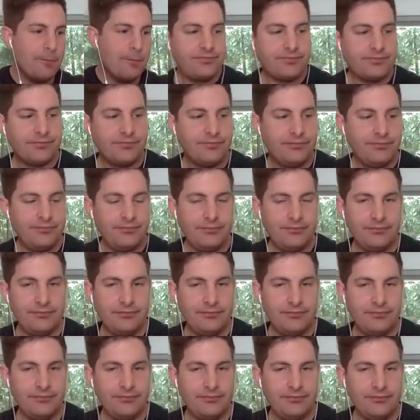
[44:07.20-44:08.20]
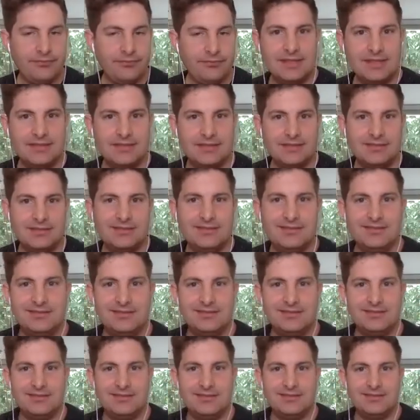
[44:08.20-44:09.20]

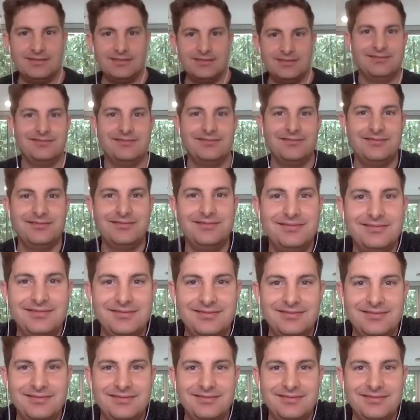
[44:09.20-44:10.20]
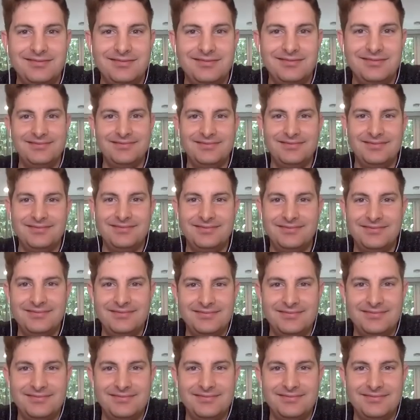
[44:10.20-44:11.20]

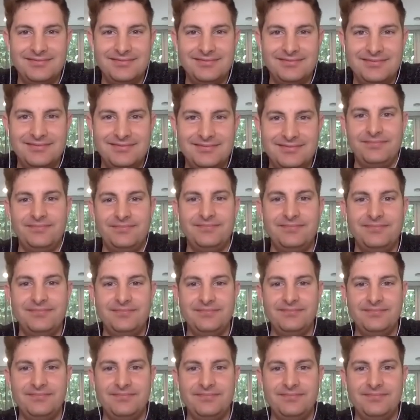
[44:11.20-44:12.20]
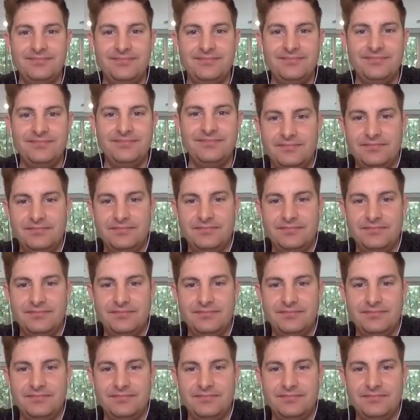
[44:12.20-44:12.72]
(not speaking)